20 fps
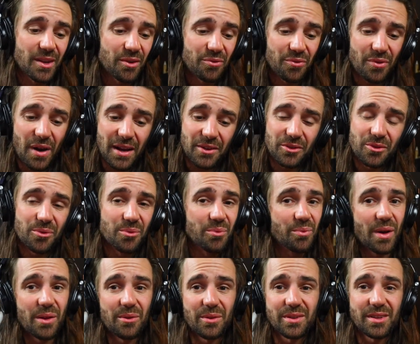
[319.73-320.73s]
Fractal,
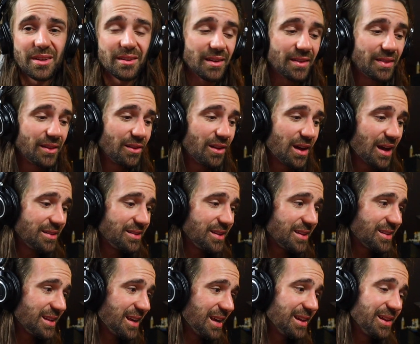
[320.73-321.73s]
whether it's something like the Line
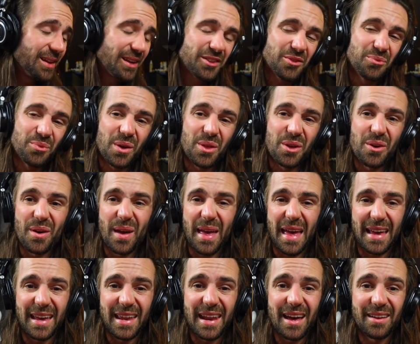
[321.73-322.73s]
6 Helix, whether you're
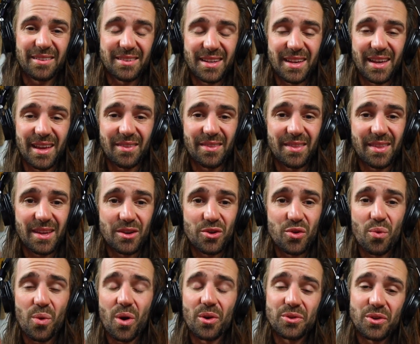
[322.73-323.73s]
hanging out to get the
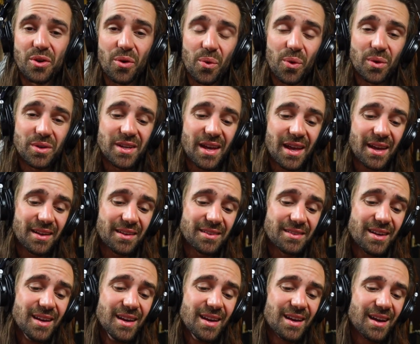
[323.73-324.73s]
Quad Cortex,